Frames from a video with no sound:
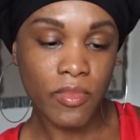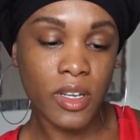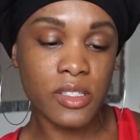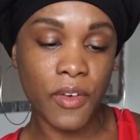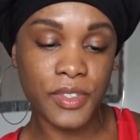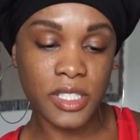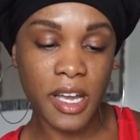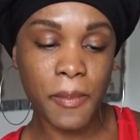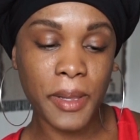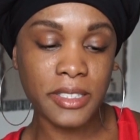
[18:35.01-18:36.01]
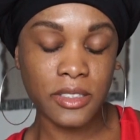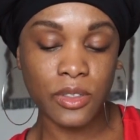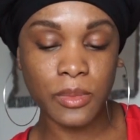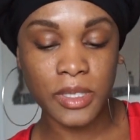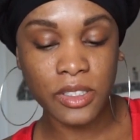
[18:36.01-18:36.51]
So for second place is
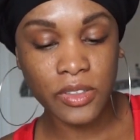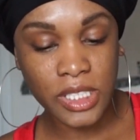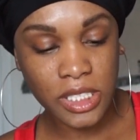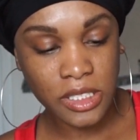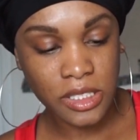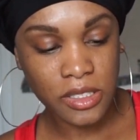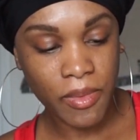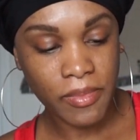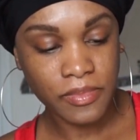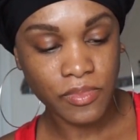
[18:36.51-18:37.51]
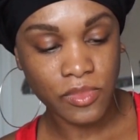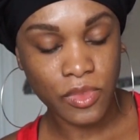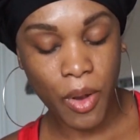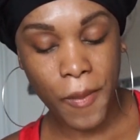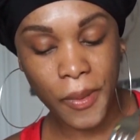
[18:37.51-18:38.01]
gonna be the greens.
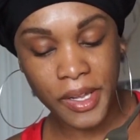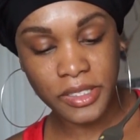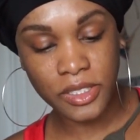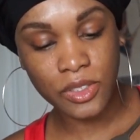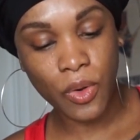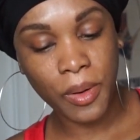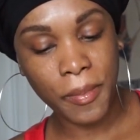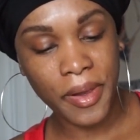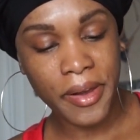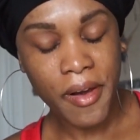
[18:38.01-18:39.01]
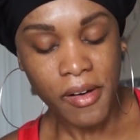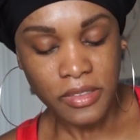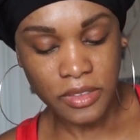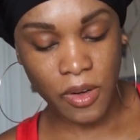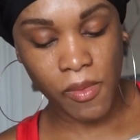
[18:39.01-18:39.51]
Third place is gonna be
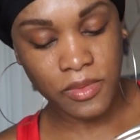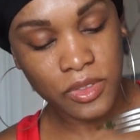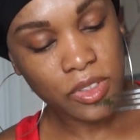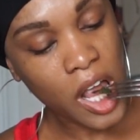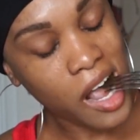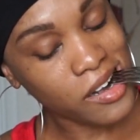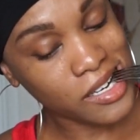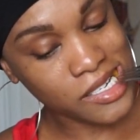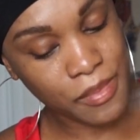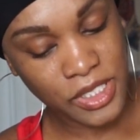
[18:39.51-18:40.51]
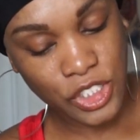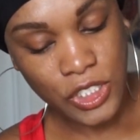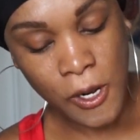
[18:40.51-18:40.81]
cabbage.